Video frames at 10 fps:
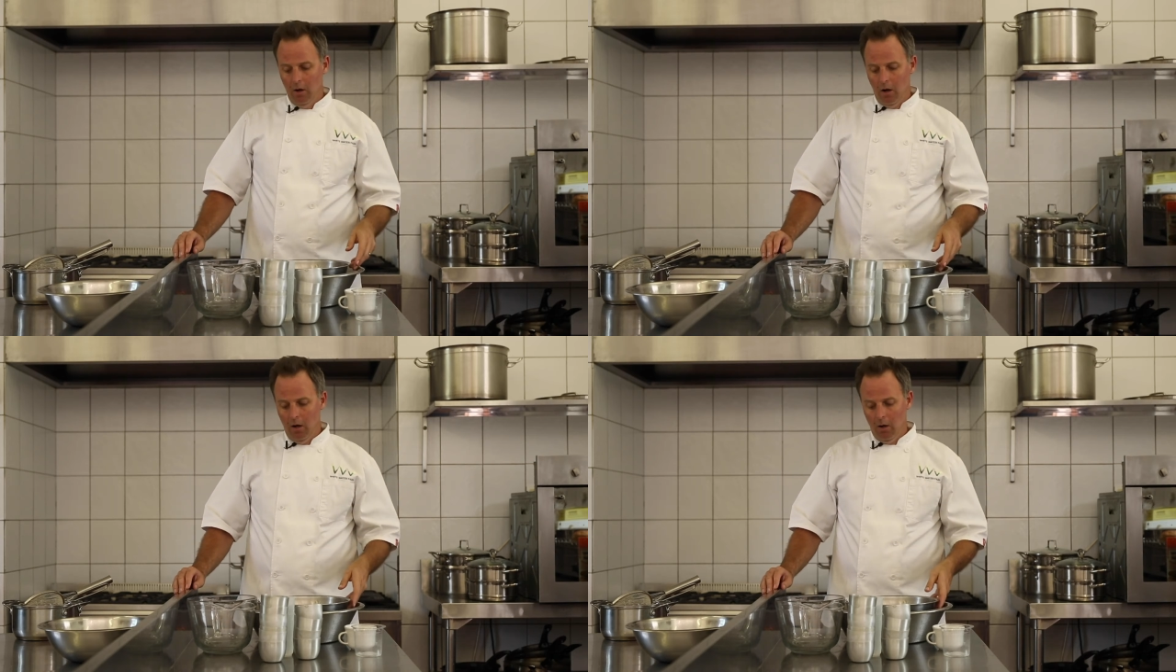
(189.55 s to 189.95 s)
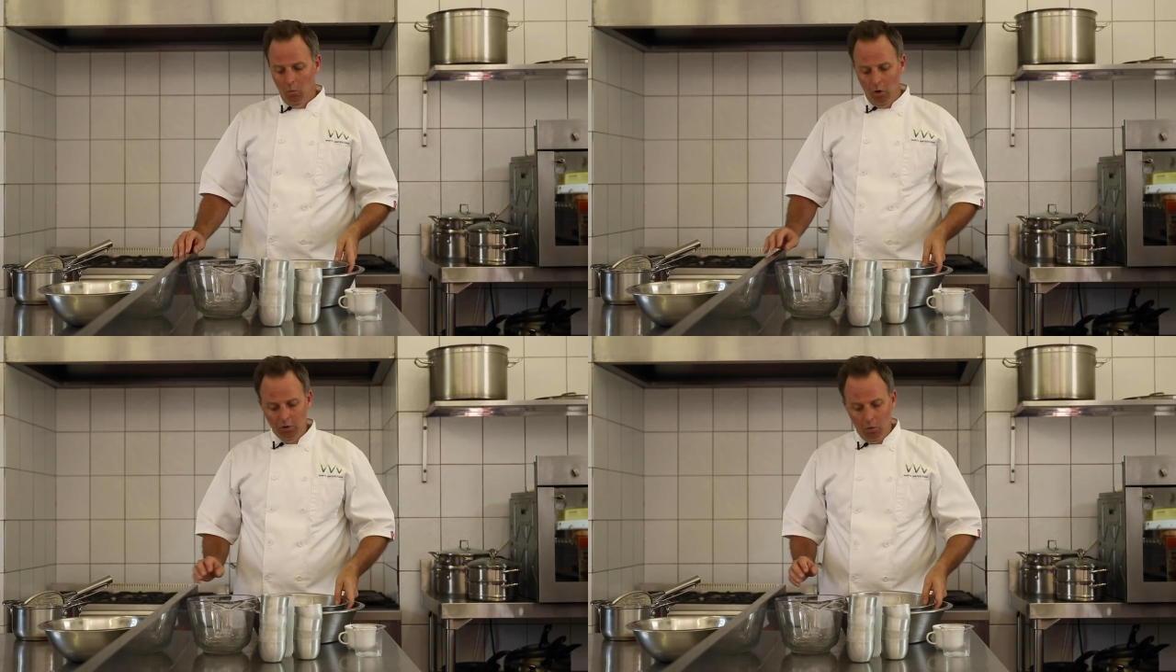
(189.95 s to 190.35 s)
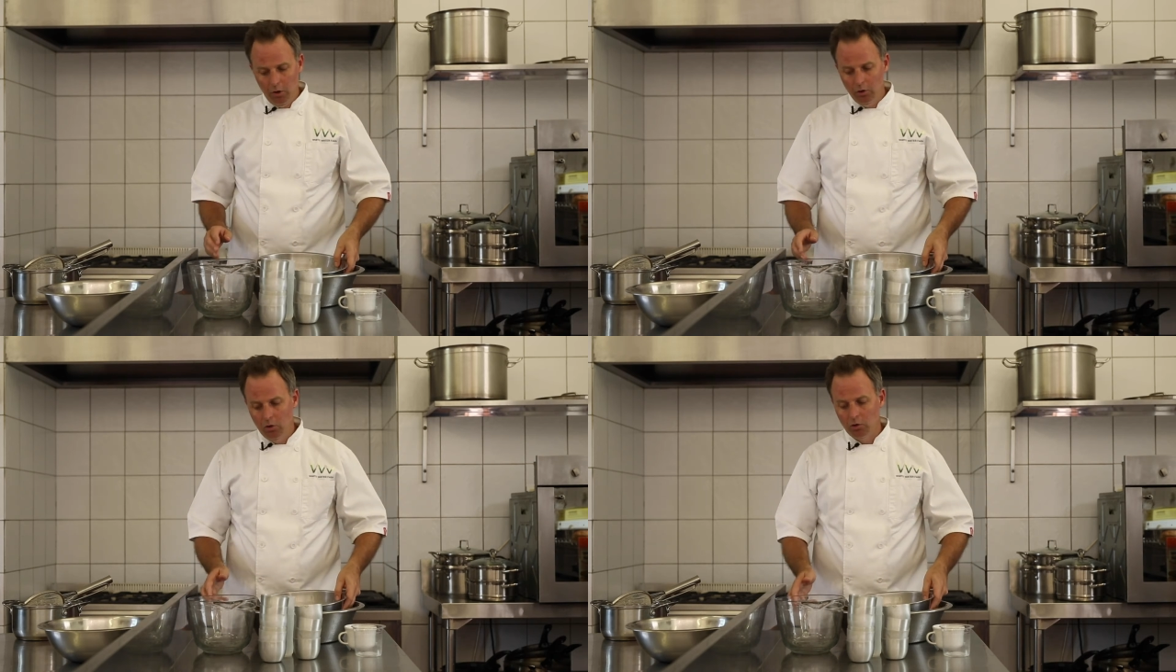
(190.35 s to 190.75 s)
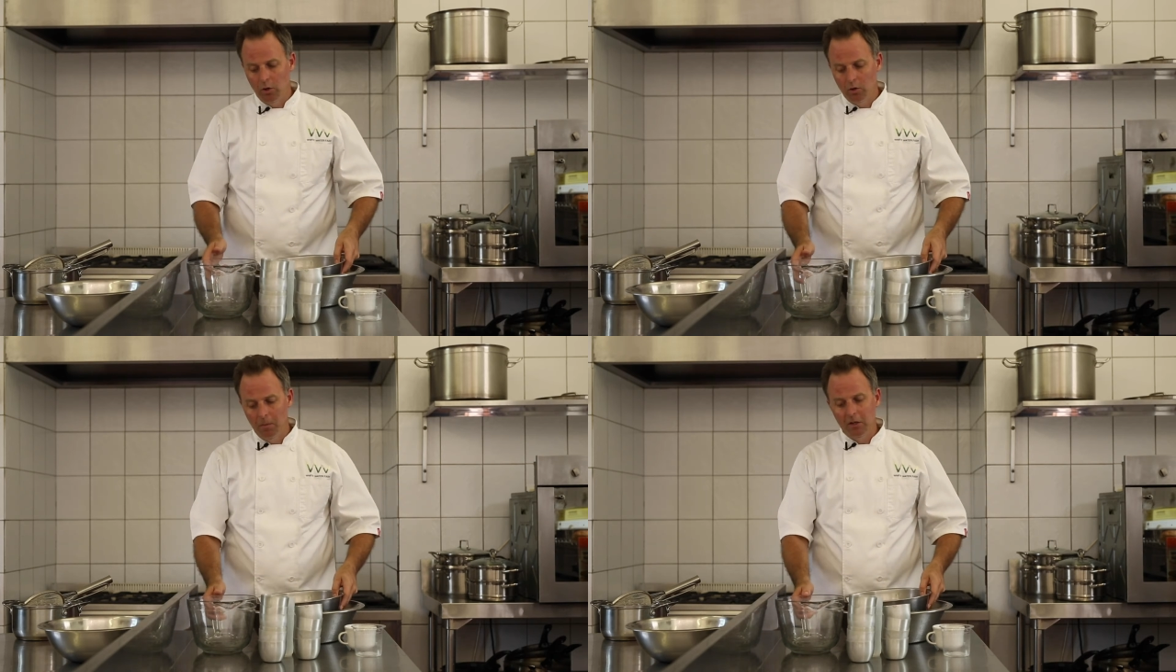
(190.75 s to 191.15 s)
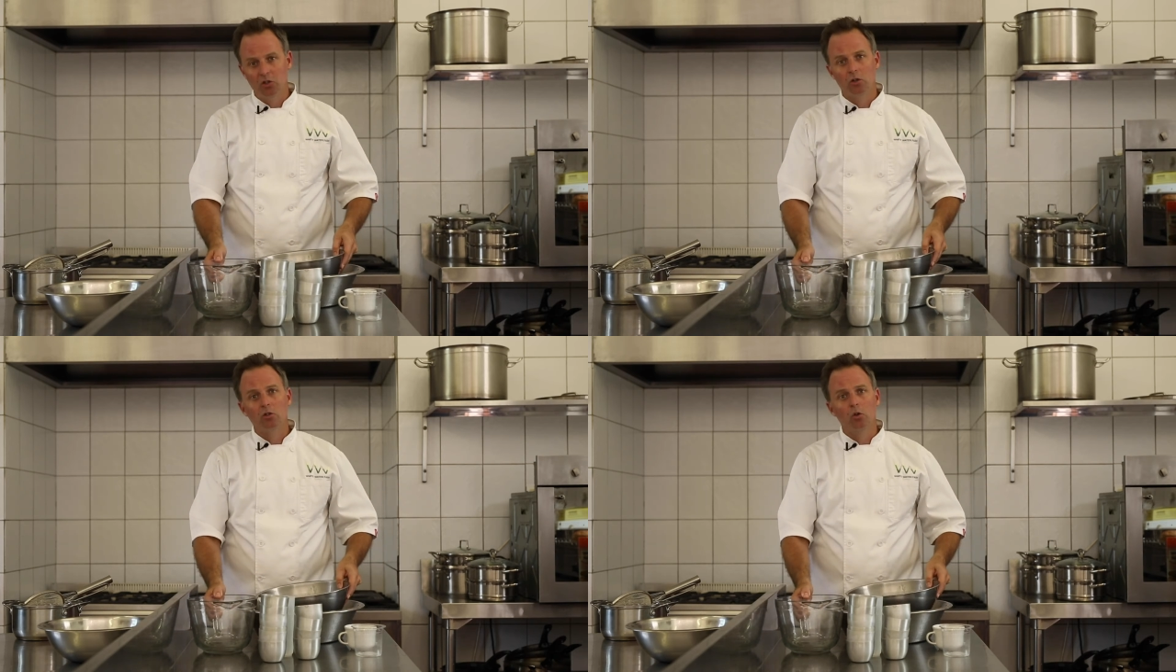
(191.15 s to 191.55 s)
What you want to do is when your
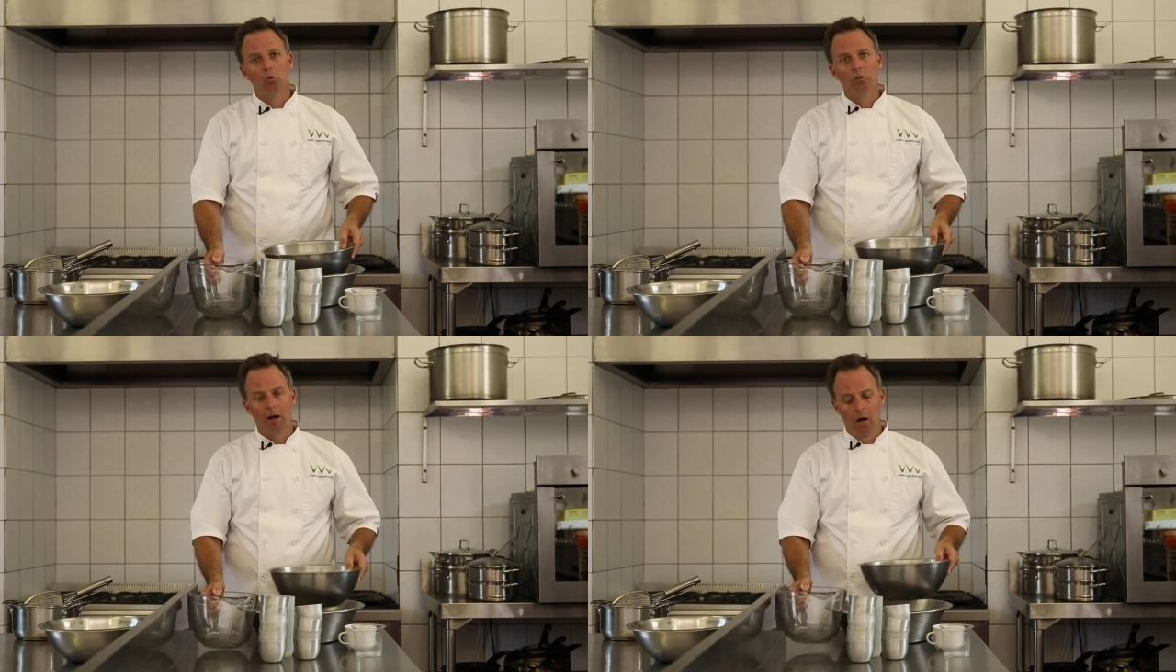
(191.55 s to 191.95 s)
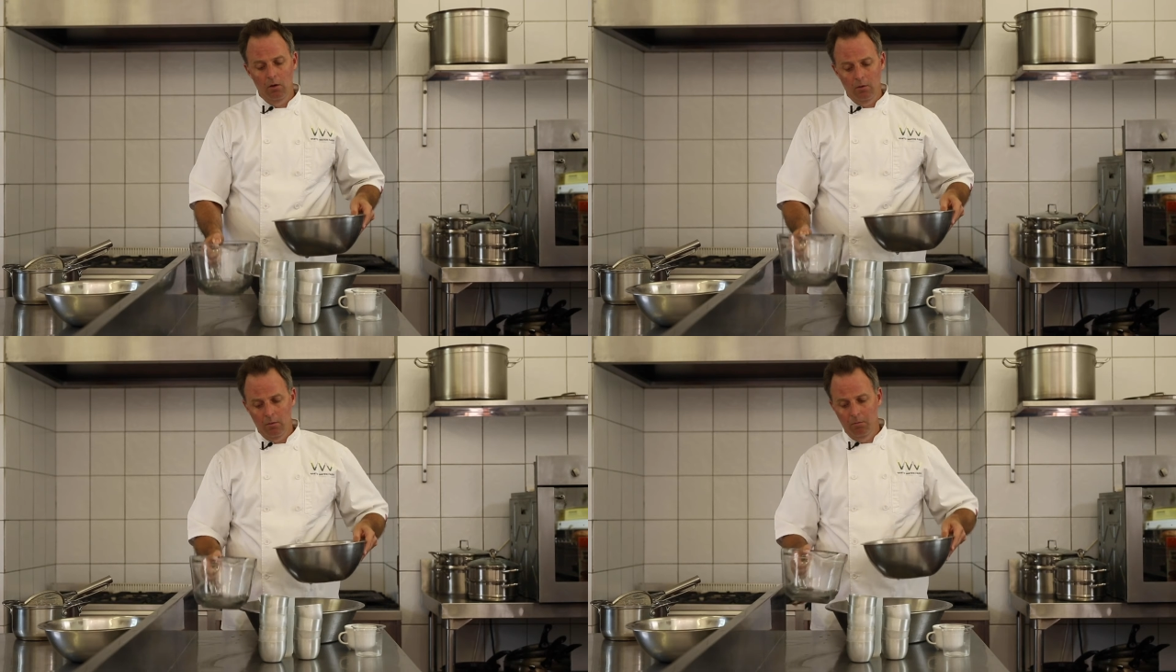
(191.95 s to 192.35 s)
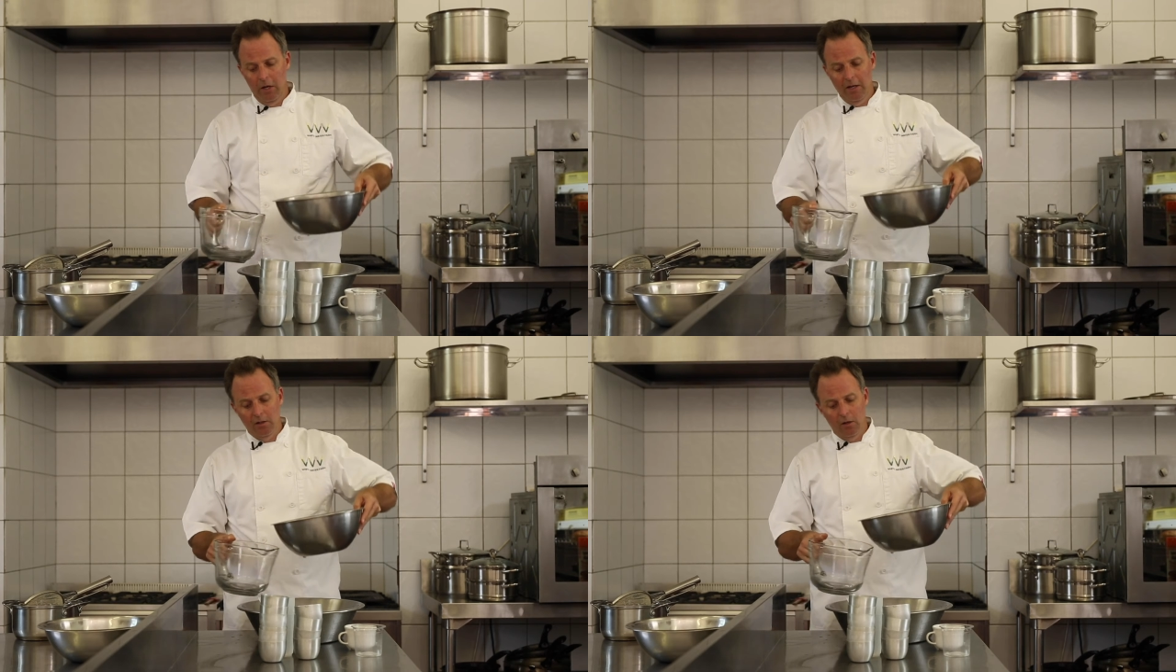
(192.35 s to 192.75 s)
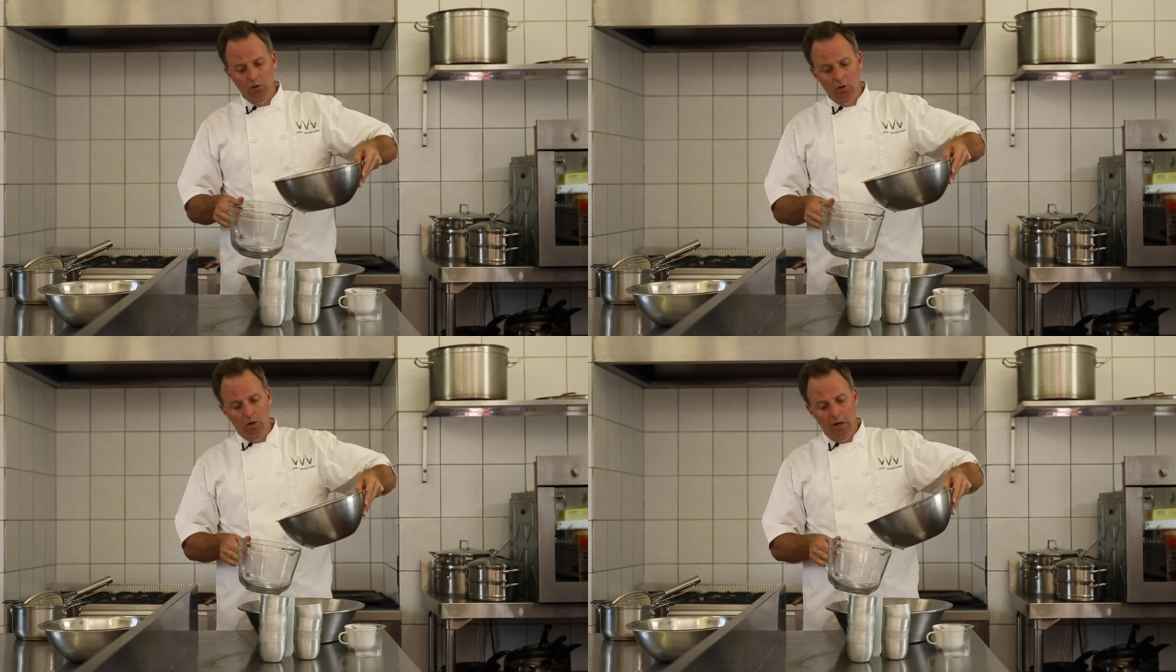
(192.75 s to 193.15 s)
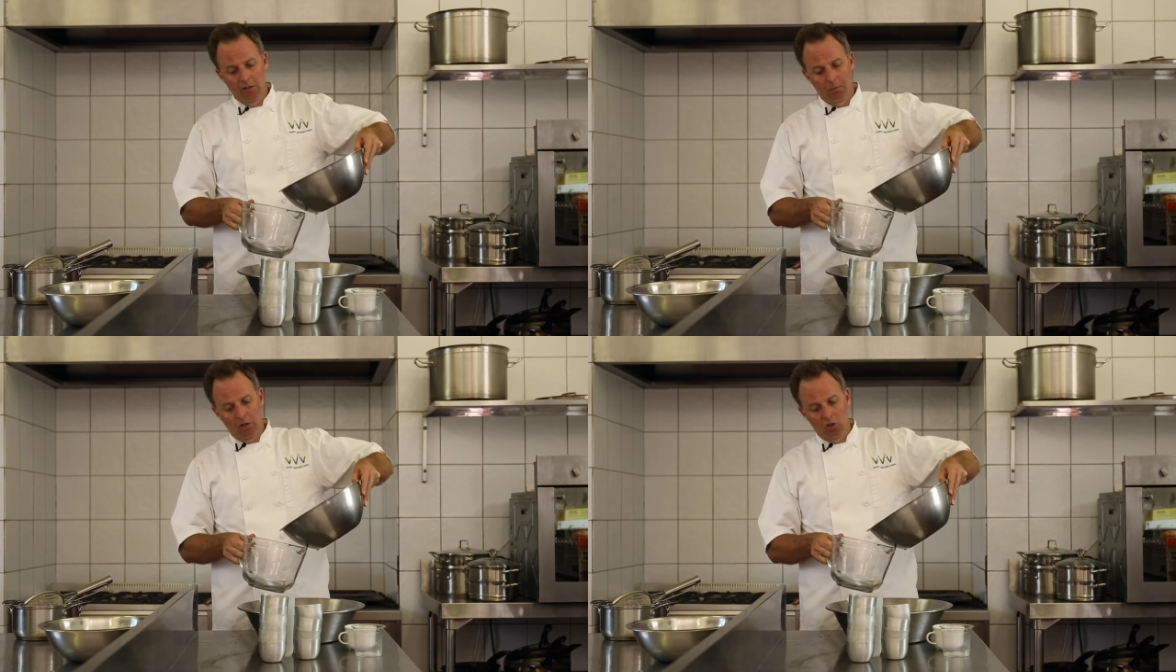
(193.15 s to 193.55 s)
mixture is cooled down, place it into a
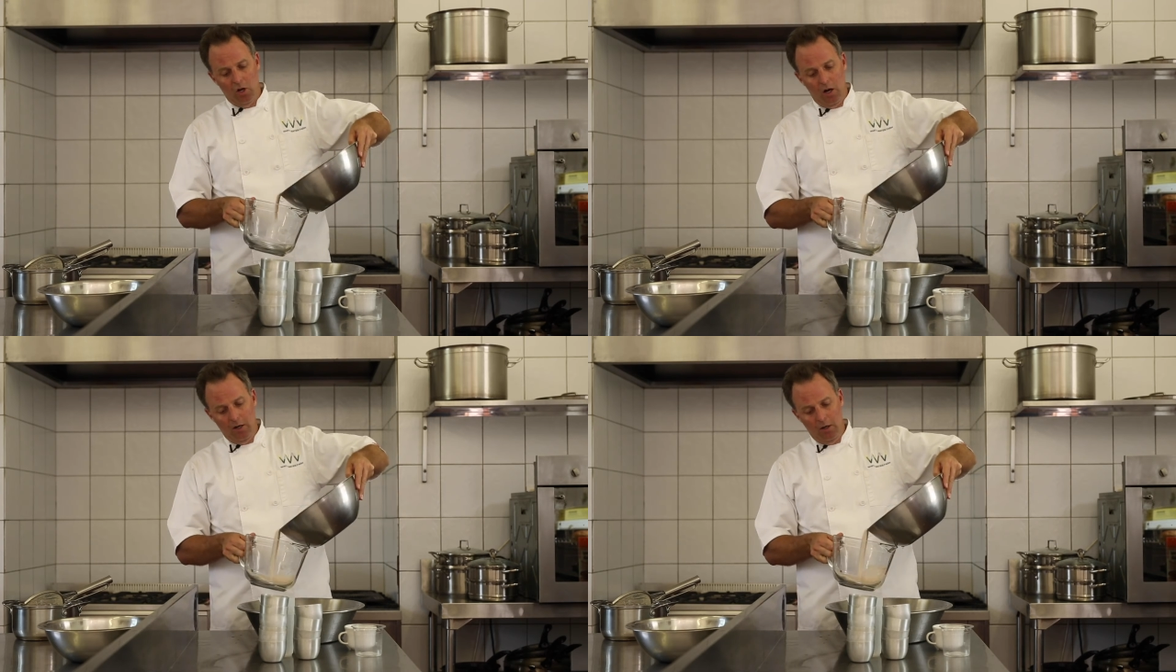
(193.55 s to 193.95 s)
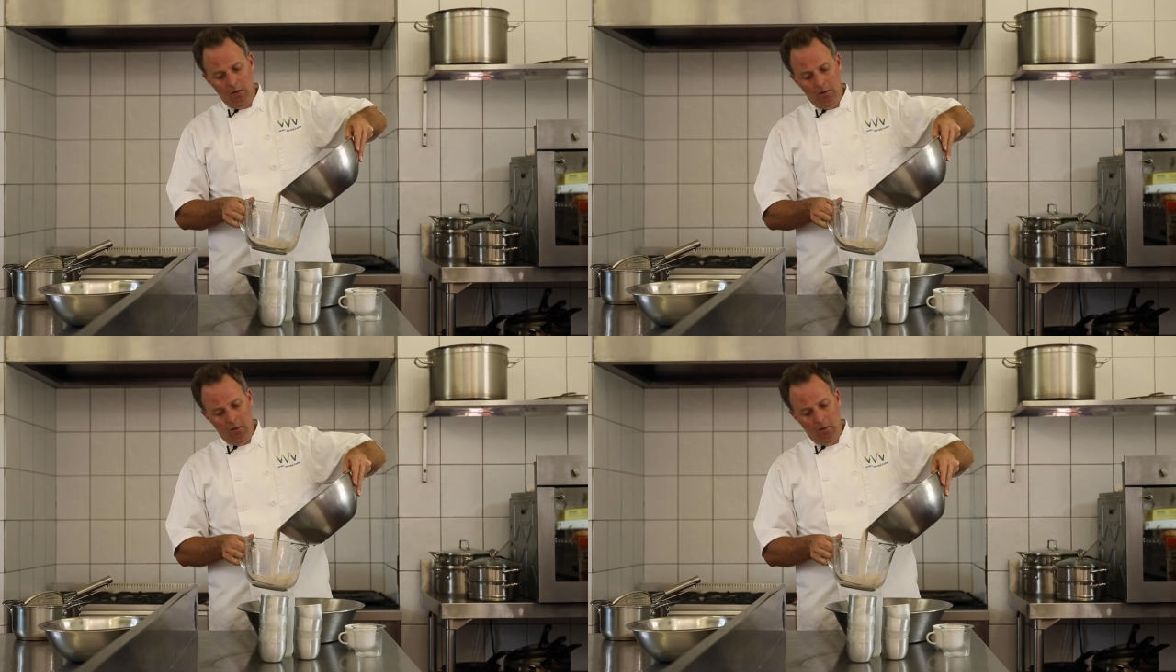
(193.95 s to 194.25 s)
nice big jug.